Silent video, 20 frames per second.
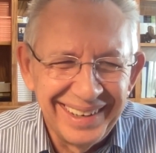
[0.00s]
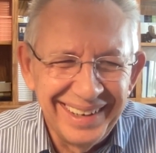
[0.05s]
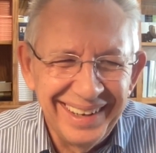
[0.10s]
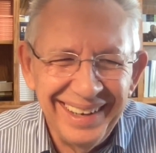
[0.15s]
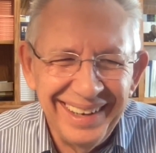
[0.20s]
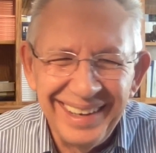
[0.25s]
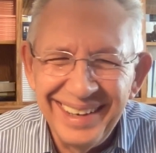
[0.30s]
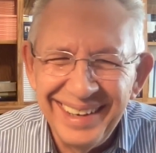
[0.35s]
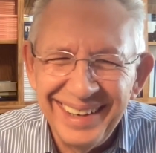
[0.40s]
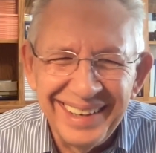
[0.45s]

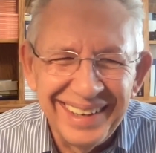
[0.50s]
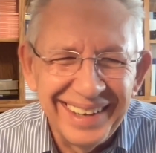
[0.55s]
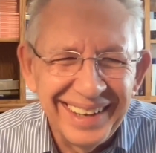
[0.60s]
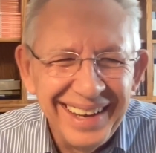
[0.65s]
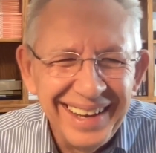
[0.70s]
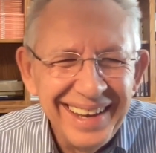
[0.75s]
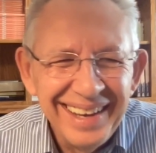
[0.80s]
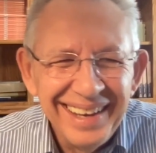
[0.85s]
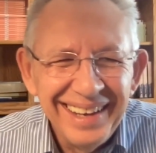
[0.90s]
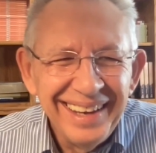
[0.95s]

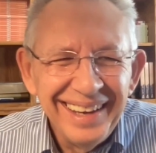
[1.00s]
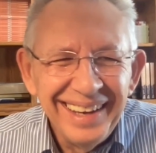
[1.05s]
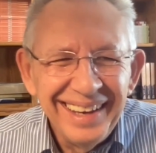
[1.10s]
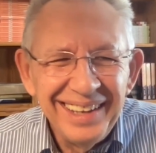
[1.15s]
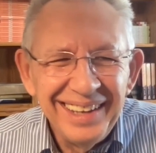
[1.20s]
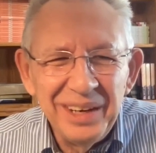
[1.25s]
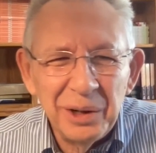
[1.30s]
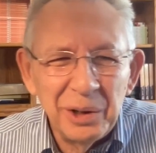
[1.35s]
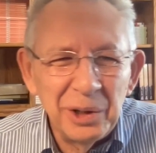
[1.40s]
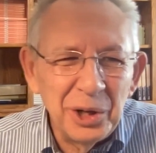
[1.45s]

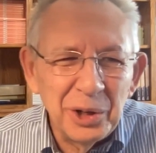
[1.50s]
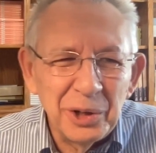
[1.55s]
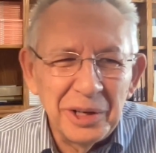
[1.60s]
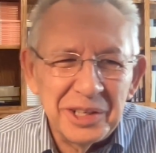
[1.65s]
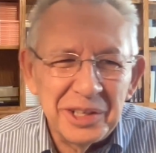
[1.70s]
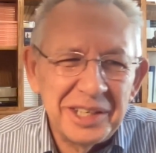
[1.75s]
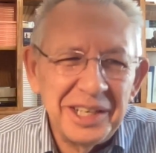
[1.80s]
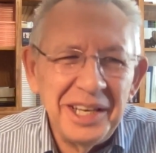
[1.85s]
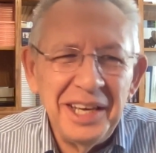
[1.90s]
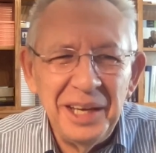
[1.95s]
You're the
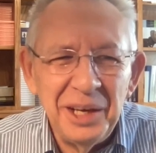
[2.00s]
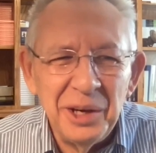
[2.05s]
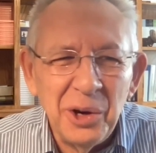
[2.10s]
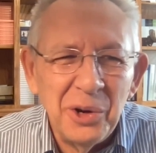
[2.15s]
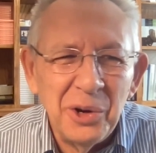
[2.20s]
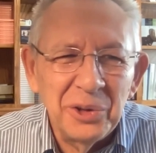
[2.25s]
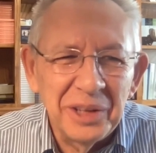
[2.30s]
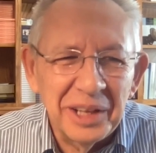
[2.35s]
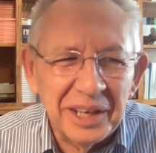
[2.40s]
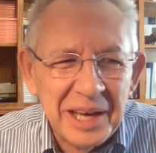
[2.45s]

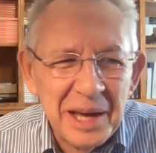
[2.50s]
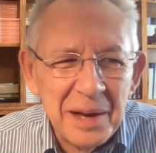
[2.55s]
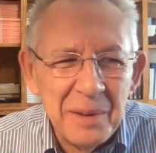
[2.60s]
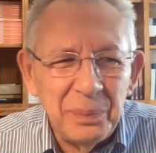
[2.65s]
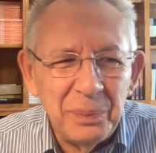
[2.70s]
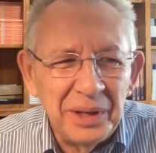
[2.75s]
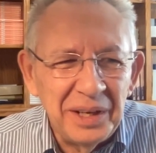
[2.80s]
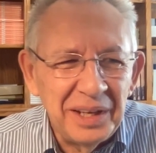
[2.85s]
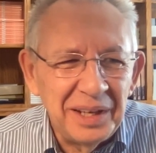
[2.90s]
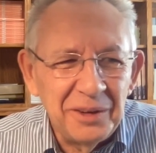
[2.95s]
CEO of the
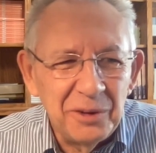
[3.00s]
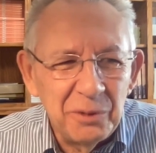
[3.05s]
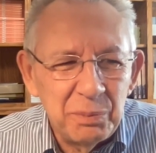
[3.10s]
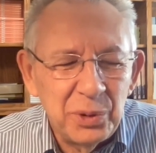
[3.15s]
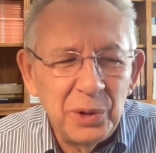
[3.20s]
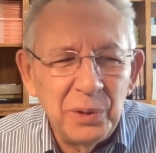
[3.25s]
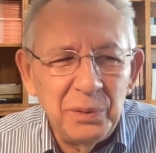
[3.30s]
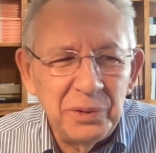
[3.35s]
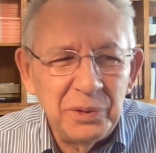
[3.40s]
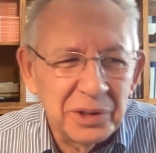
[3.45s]
company. You
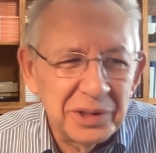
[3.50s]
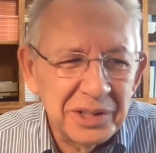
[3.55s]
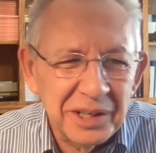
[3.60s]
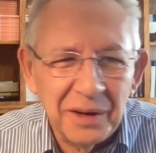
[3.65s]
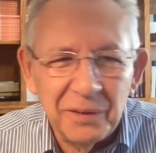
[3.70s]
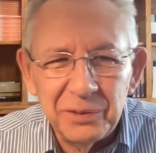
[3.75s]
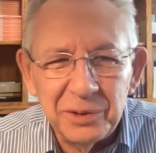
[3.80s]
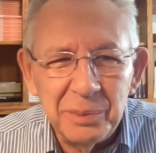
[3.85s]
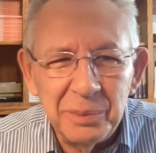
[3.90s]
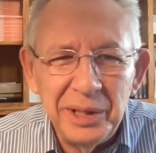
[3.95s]
proved
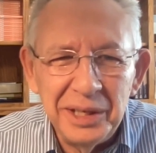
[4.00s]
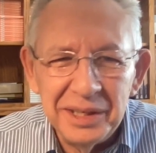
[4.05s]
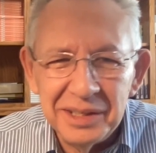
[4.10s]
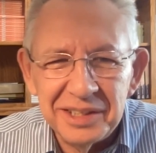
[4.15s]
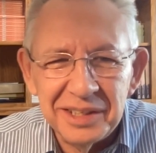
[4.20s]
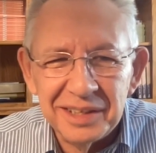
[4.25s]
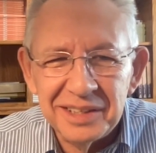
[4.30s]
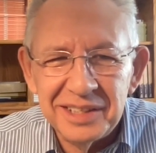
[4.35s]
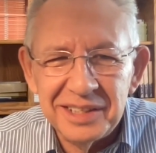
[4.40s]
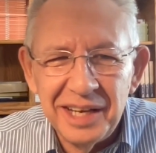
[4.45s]
yourself to be a
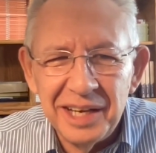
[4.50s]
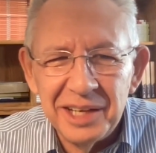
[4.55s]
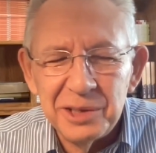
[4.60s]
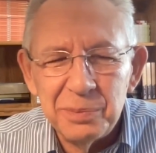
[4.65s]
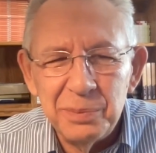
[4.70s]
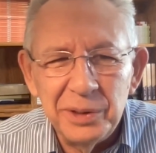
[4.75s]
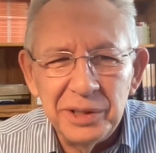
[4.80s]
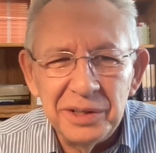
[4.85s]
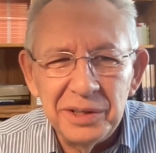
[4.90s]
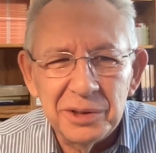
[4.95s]

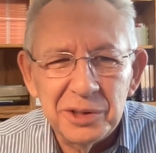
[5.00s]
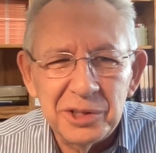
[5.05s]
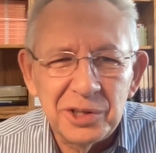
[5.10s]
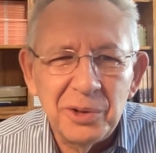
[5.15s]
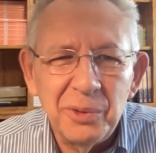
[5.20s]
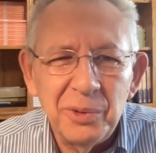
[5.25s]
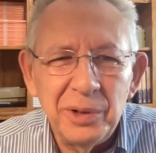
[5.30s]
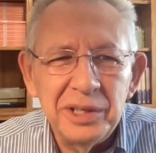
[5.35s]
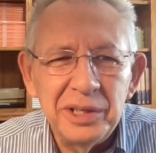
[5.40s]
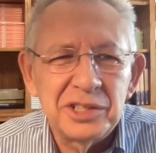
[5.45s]
success, but you're
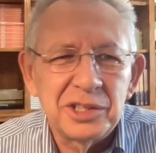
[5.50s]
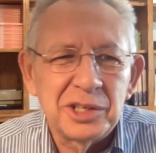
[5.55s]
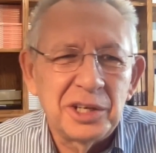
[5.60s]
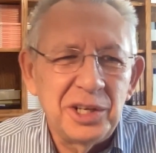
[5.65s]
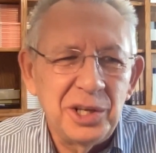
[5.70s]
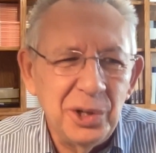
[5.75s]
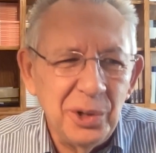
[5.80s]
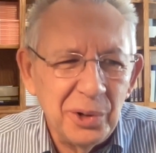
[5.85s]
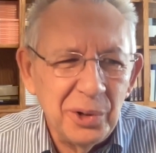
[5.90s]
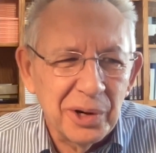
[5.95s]
so
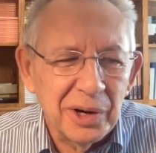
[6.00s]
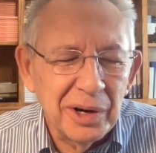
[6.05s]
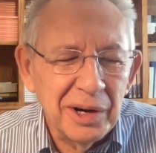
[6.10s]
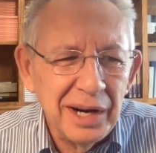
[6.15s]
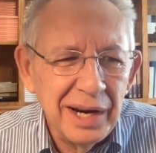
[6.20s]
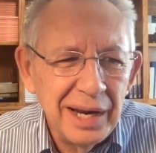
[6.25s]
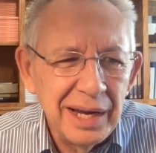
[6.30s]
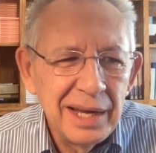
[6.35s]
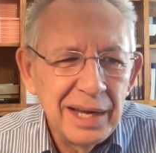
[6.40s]
insecure